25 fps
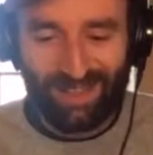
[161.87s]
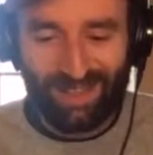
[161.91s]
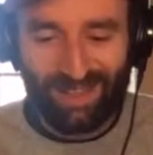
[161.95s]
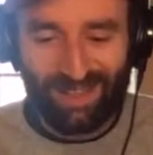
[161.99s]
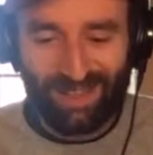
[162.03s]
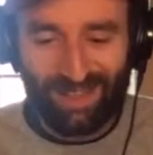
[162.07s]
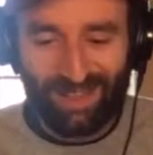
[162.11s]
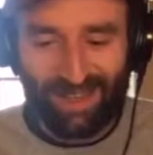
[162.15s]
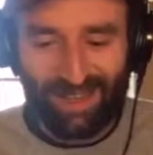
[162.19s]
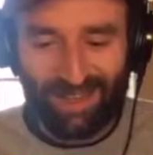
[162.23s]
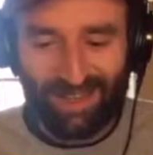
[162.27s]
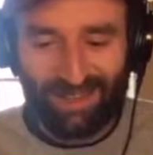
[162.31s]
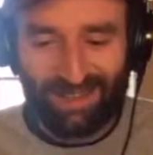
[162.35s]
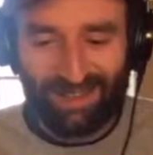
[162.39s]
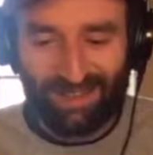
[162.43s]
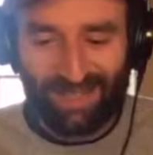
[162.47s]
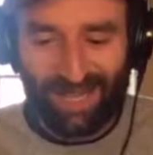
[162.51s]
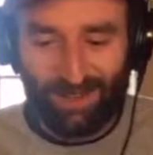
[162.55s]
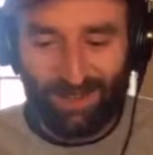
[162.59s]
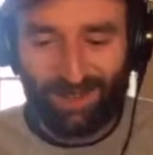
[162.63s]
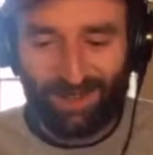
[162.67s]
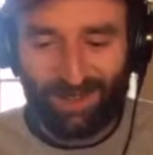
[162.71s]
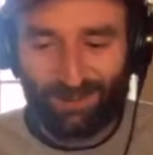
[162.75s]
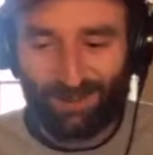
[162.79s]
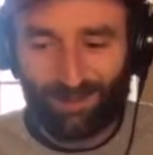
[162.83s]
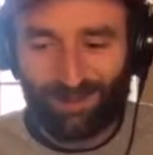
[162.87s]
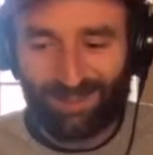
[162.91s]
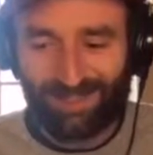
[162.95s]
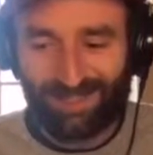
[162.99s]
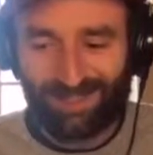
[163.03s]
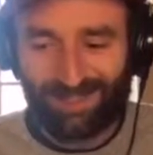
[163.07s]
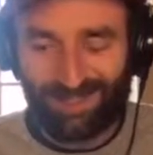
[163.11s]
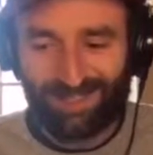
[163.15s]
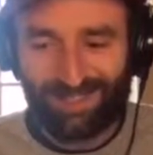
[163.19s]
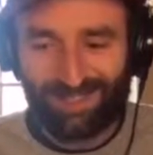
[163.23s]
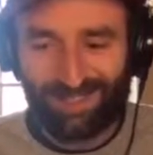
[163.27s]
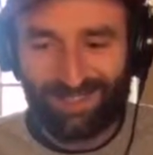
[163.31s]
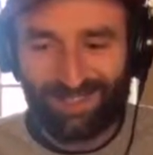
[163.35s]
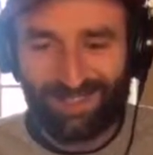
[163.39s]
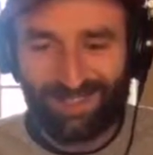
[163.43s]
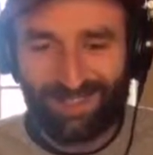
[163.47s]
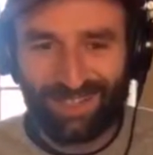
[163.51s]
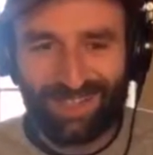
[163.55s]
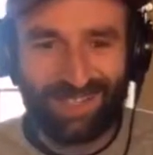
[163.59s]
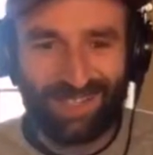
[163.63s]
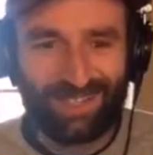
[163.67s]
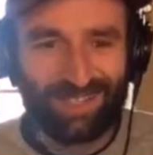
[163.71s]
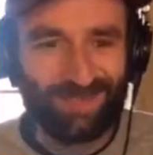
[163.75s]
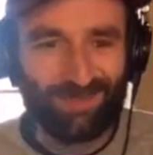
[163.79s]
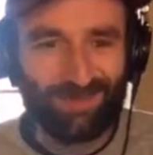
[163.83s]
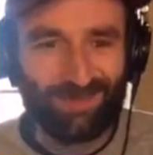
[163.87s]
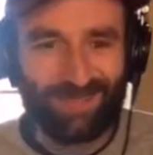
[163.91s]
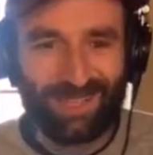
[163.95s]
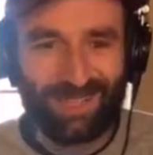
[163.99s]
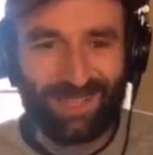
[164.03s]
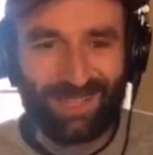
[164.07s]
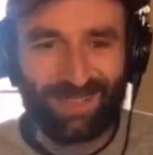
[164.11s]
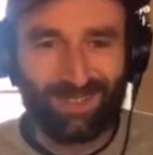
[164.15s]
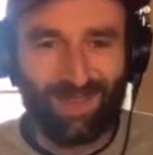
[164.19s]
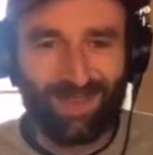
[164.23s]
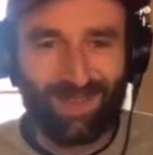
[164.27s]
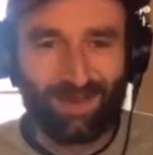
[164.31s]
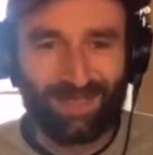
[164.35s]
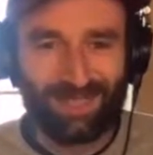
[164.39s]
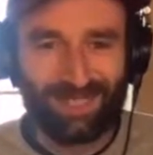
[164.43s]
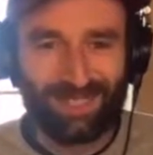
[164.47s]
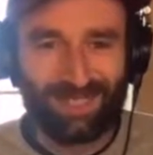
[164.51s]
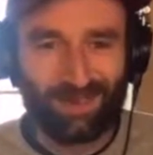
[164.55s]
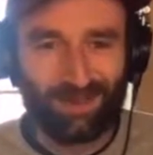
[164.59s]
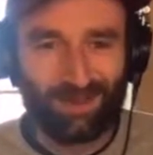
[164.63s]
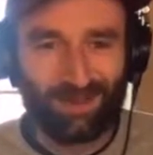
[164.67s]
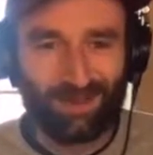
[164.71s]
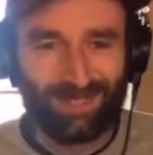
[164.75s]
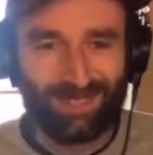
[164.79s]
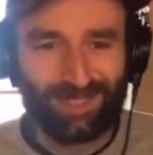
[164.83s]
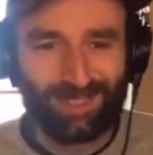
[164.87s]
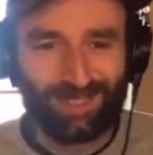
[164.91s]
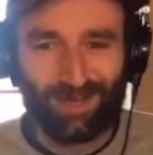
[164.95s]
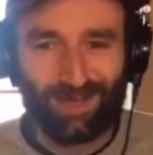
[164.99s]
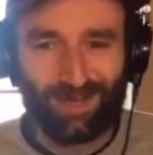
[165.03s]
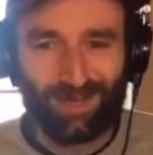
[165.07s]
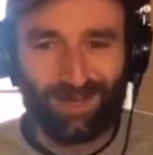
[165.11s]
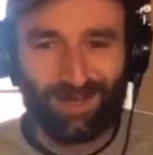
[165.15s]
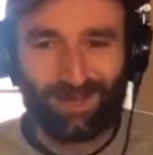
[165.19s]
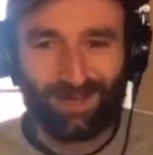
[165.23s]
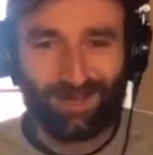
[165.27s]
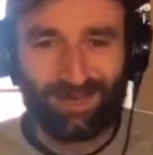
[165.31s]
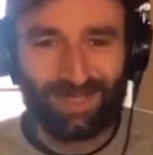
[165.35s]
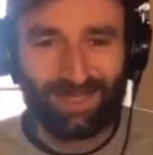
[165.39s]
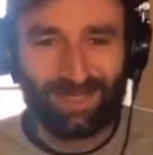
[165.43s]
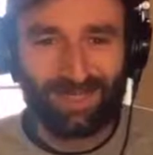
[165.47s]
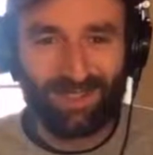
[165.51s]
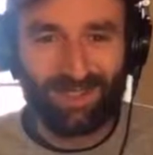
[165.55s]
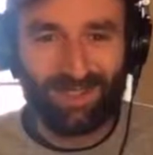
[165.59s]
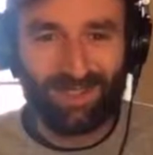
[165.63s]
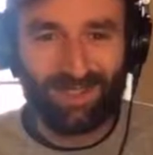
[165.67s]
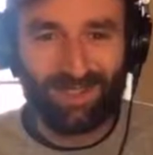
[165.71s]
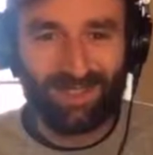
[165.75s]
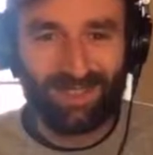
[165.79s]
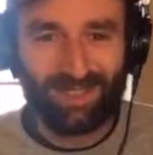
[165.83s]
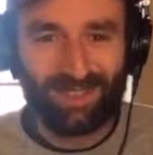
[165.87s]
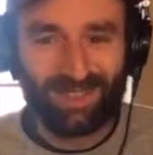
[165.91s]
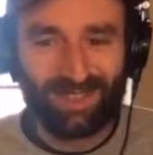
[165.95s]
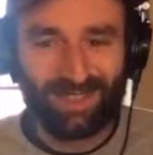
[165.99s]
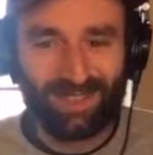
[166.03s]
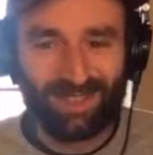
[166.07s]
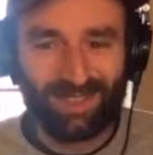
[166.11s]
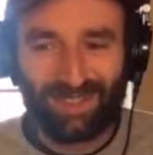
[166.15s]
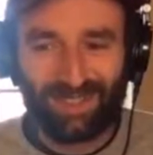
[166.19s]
and topped it up with seltzer, and I had some like lemon simple syrup sitting around.